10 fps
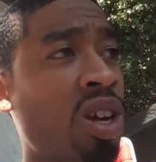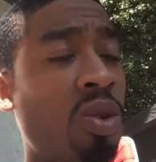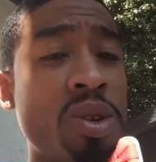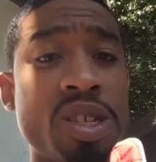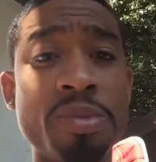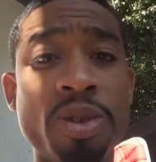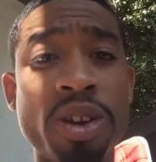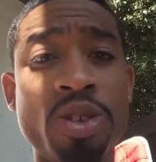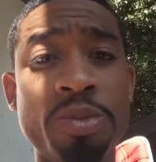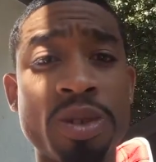I want to see
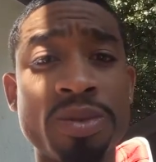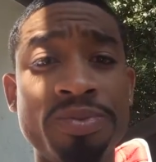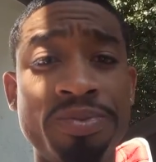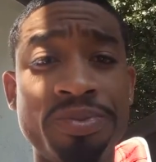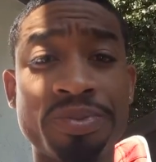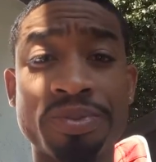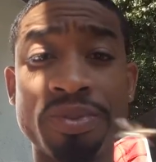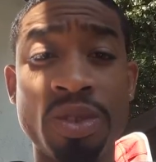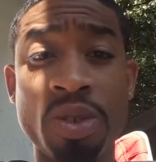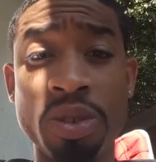Amari Cooper
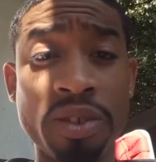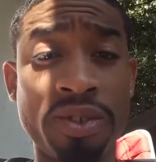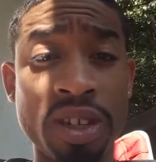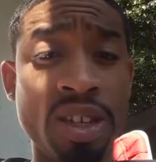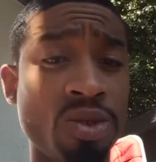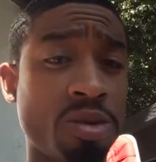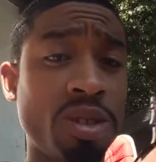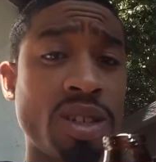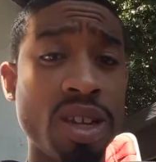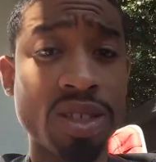do what the fuck he
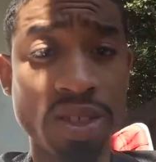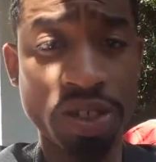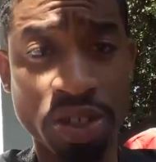normally does to the